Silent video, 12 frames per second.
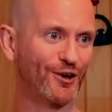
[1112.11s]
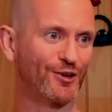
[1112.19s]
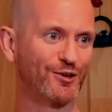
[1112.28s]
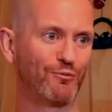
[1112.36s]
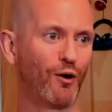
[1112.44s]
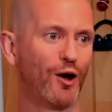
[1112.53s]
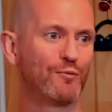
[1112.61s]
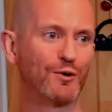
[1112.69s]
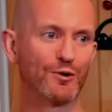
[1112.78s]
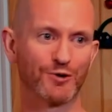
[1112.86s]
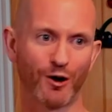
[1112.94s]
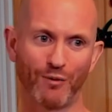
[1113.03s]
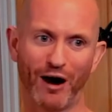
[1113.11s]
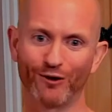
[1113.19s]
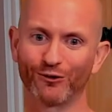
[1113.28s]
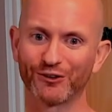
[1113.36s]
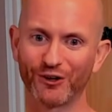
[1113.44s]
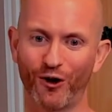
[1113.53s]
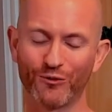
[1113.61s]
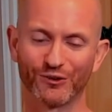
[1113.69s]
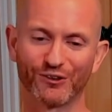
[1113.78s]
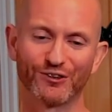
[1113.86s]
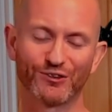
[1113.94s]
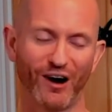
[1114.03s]
You might build up how long you hold the
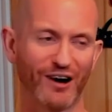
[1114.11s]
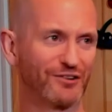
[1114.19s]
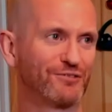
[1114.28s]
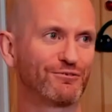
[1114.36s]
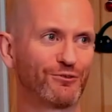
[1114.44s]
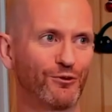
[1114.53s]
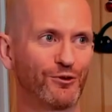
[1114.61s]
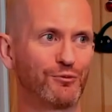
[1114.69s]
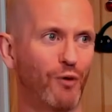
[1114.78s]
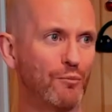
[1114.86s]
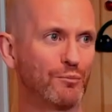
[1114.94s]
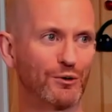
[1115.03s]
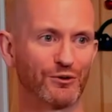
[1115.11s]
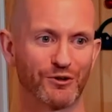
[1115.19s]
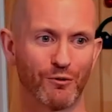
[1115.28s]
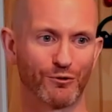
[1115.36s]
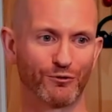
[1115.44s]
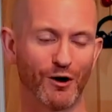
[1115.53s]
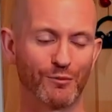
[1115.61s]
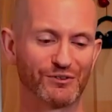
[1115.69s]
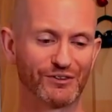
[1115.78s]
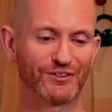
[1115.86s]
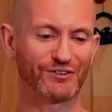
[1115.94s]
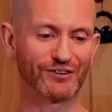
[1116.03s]
contraction for, you might build a number of
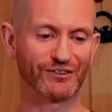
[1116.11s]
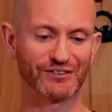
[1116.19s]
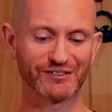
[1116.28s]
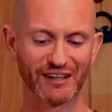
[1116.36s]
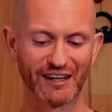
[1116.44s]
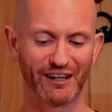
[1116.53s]
repetitions,